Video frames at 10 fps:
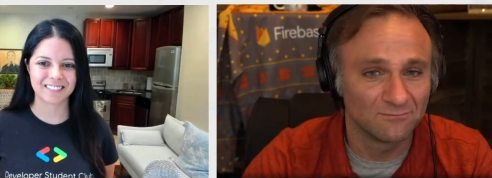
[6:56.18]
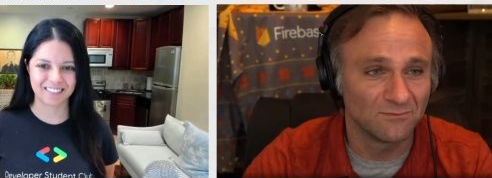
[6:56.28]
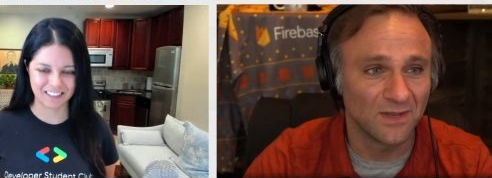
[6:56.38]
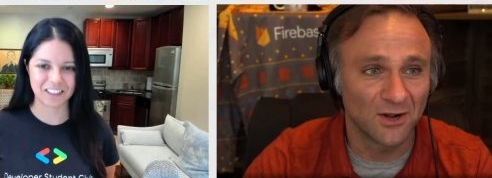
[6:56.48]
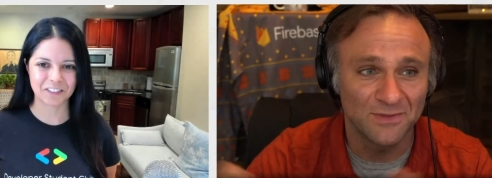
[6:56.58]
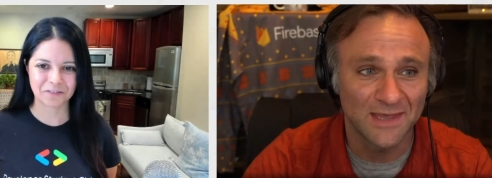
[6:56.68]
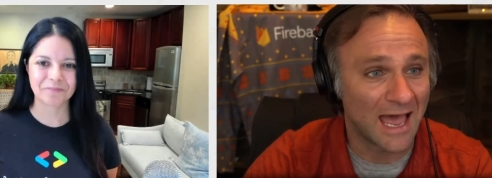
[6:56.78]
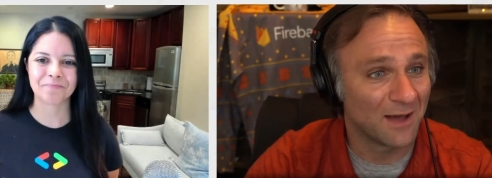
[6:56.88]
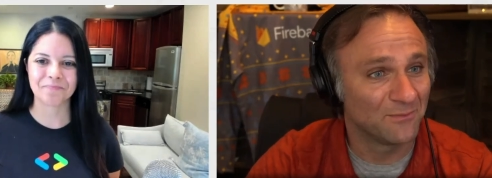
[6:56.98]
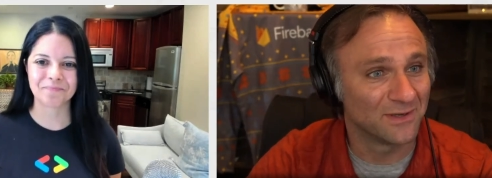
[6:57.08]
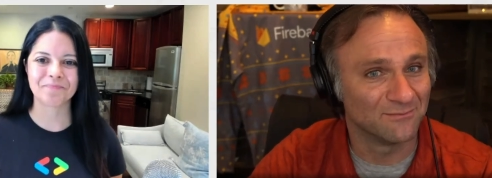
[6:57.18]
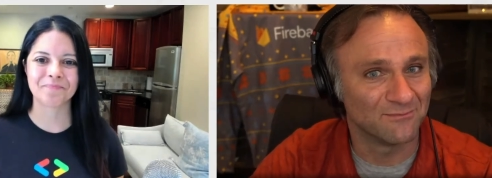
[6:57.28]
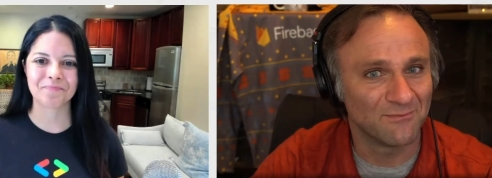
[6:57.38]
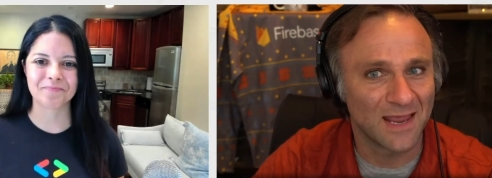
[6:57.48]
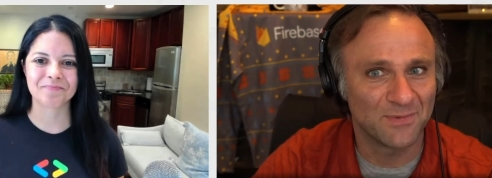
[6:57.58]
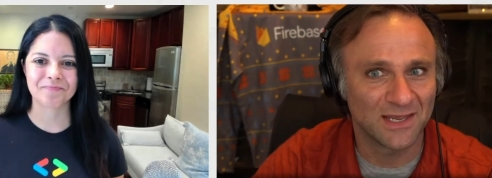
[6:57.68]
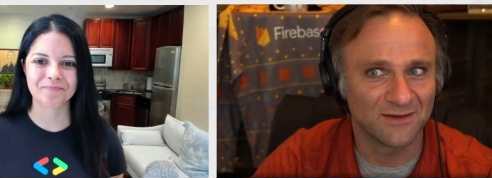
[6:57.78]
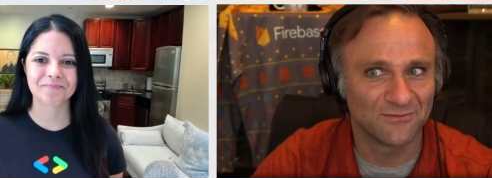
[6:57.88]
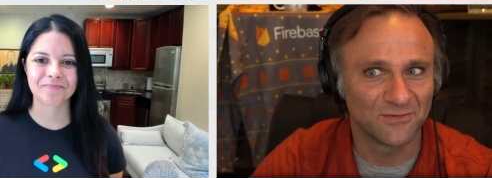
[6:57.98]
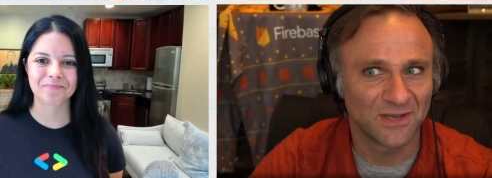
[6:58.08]
Speaker 1: you know the app and
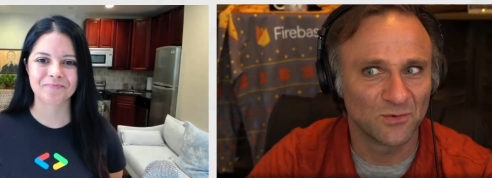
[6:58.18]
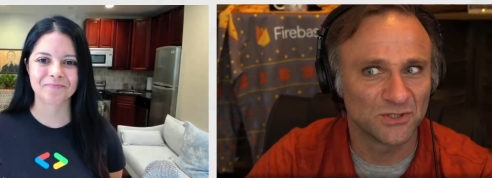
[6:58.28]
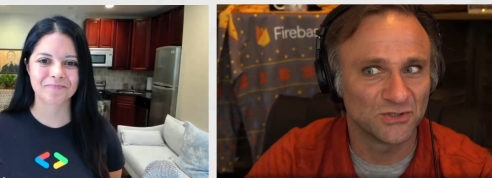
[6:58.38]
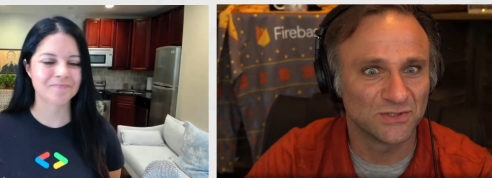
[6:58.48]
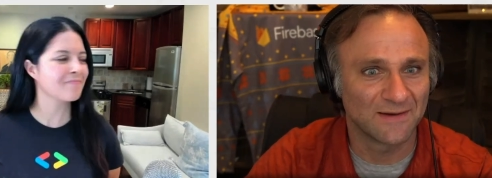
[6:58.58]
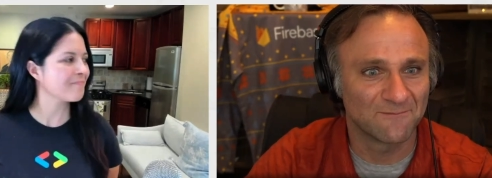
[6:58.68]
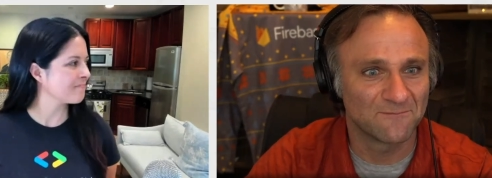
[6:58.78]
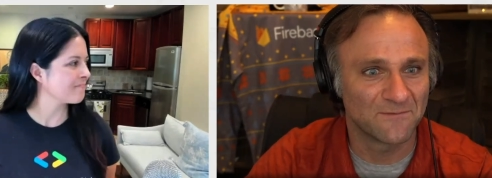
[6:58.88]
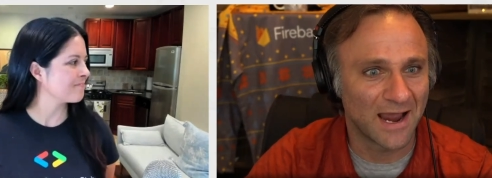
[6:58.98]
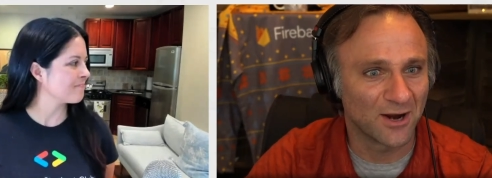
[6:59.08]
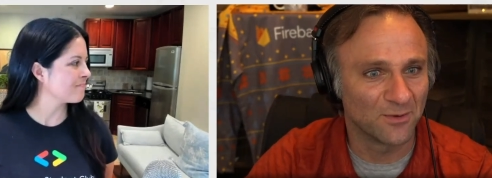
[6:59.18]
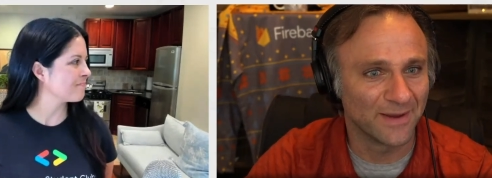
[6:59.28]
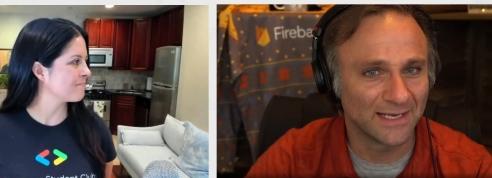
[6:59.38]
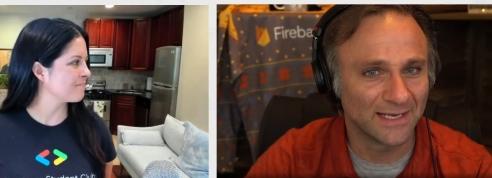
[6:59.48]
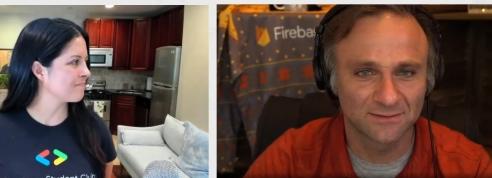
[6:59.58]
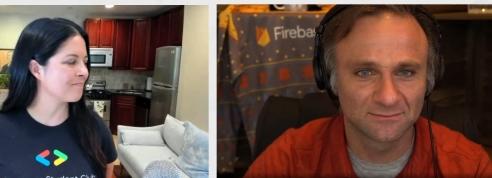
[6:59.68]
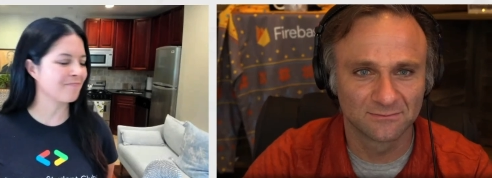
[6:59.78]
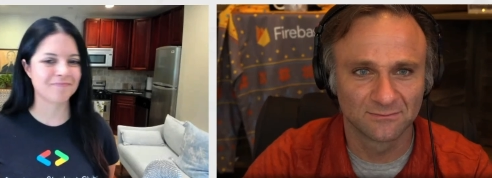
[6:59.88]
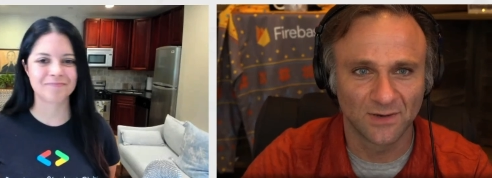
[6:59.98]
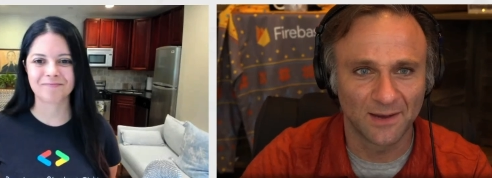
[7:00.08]
maybe if he was using Firebase.
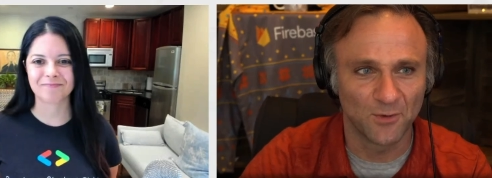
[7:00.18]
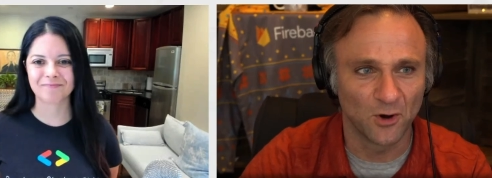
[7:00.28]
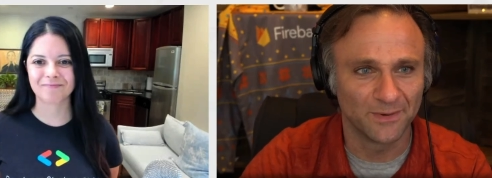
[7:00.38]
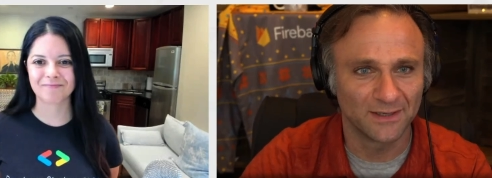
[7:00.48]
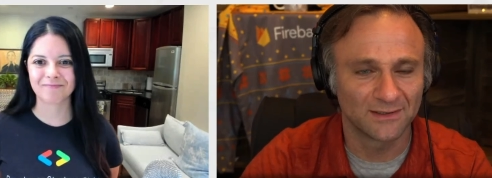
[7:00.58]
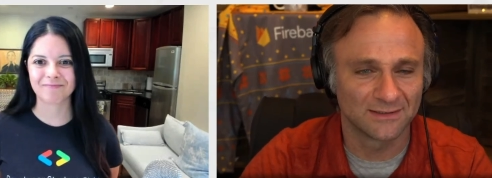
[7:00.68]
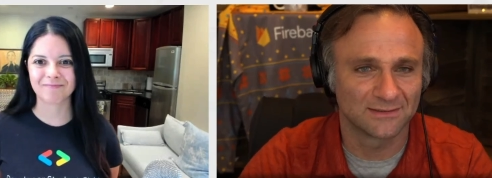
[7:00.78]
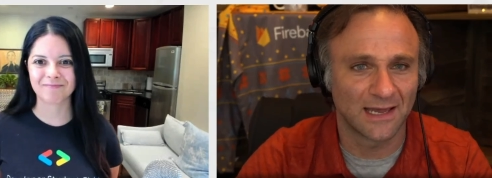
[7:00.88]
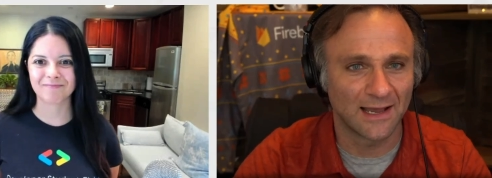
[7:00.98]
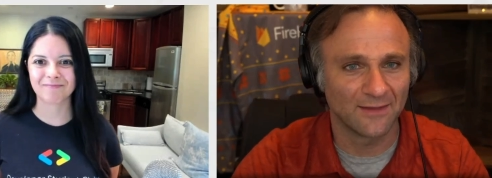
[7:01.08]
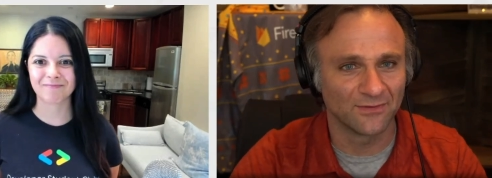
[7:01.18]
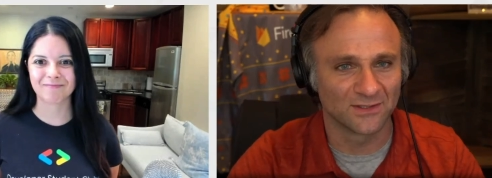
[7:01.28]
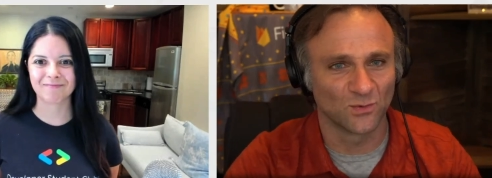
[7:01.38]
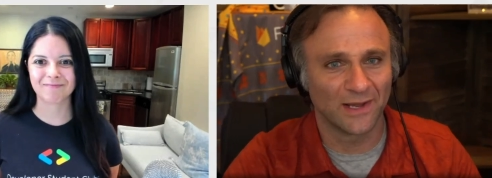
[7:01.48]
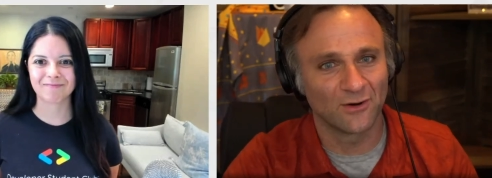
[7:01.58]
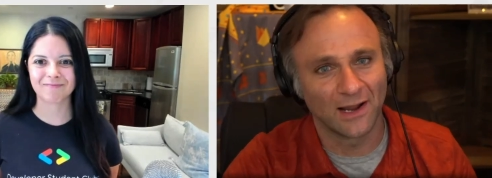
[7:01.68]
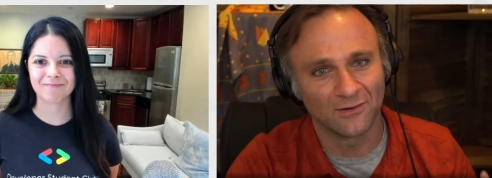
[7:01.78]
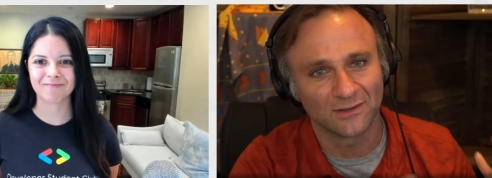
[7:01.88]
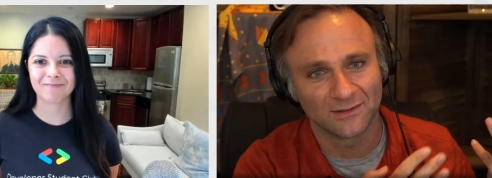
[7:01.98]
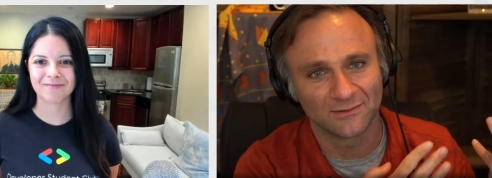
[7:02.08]
I'm hoping because I got the sweater
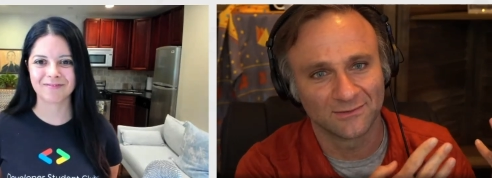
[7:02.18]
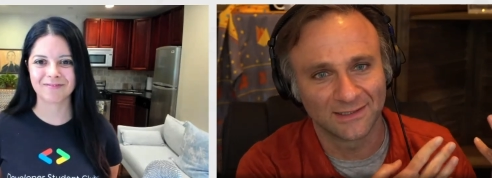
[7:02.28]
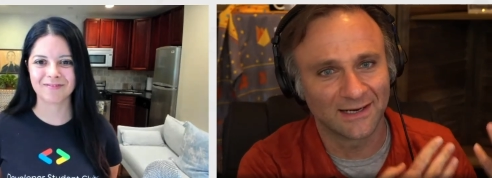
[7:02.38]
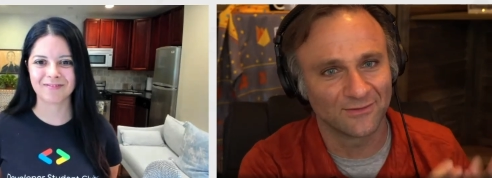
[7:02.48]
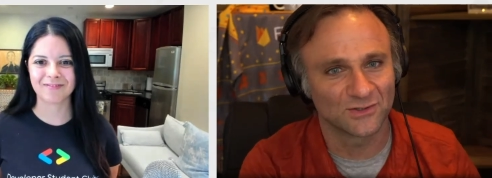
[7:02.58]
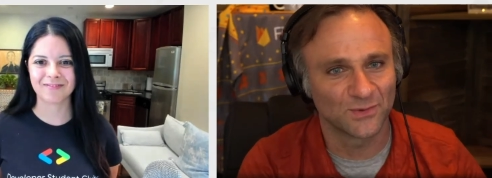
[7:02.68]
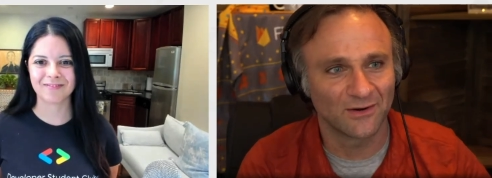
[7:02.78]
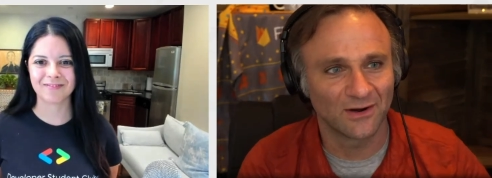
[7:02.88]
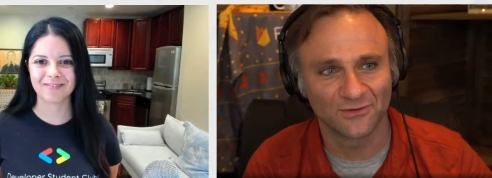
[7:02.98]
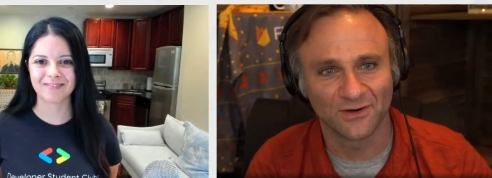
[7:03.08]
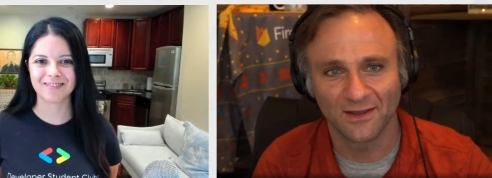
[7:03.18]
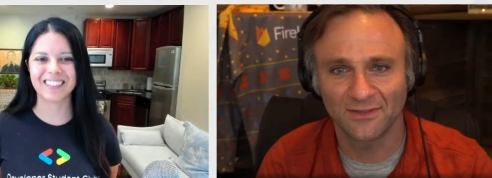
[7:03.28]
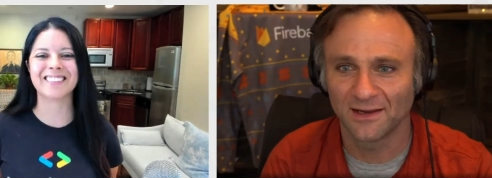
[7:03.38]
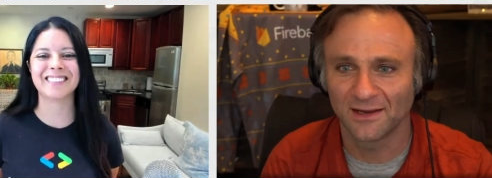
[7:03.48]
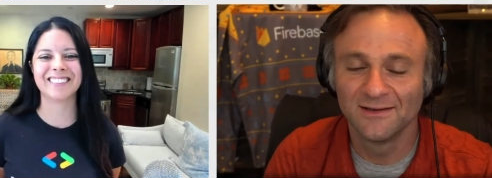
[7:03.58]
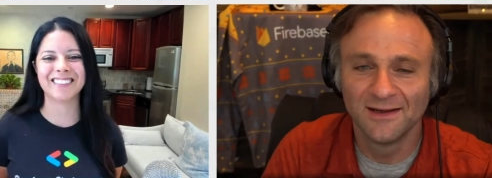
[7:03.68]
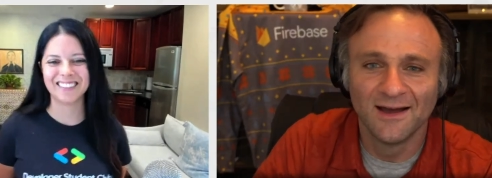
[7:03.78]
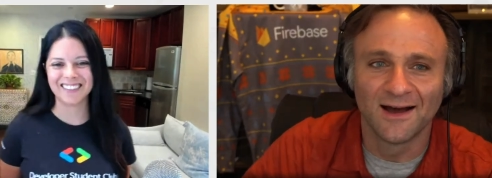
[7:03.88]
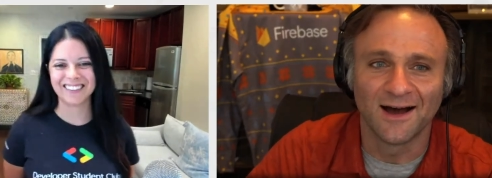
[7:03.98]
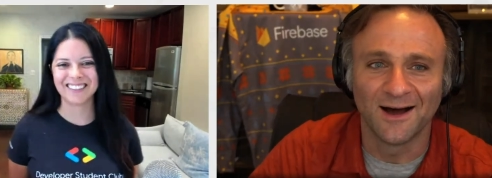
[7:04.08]
out. I don't want to get out the sweater out for nothing.
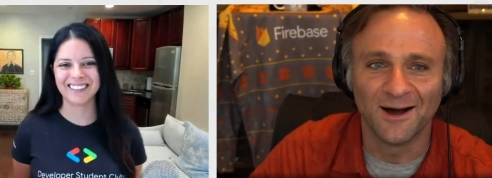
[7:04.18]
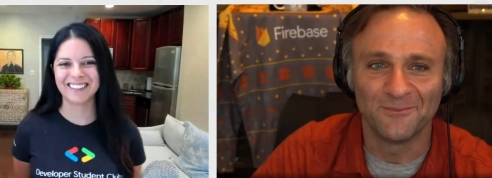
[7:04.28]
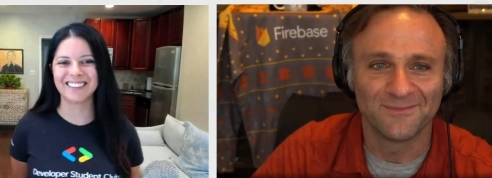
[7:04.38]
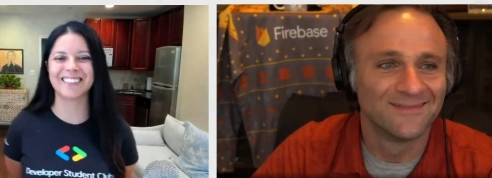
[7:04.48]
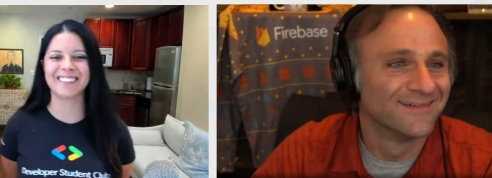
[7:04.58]
Um,